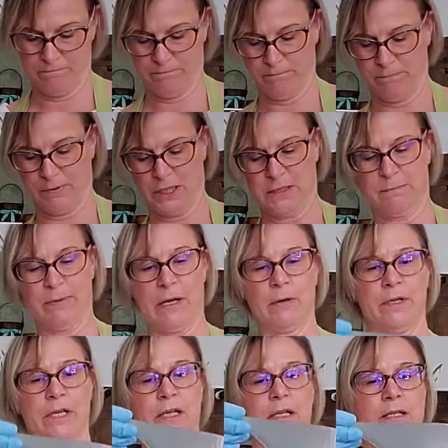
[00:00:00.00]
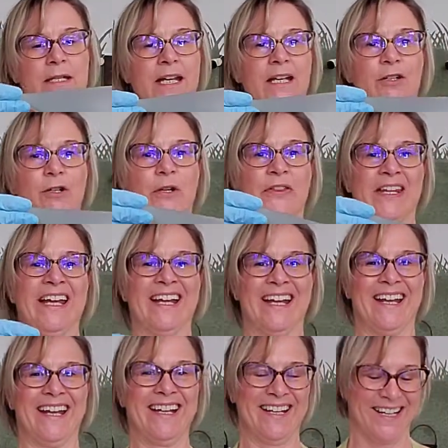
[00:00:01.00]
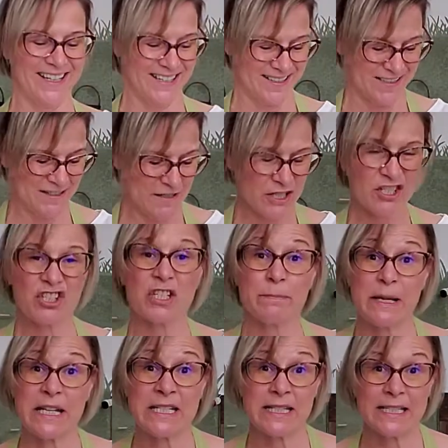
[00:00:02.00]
spouty container thing. Just makes it